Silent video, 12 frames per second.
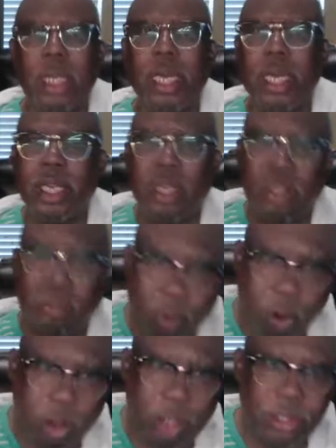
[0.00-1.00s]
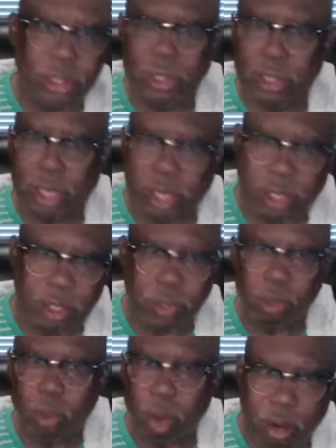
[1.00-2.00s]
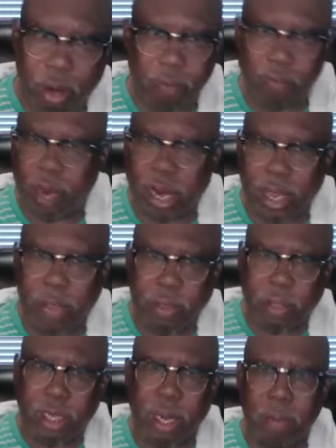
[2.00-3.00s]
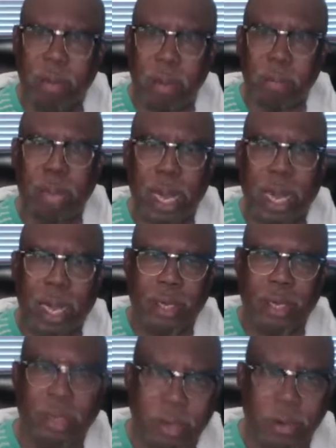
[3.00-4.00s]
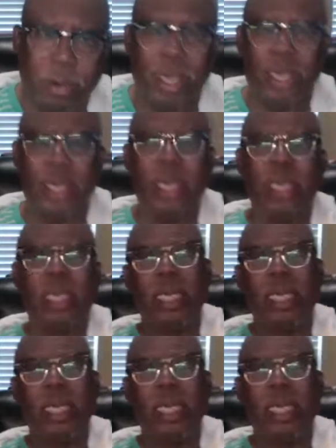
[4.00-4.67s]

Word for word: And his voice is in his word. Faith cometh by hearing.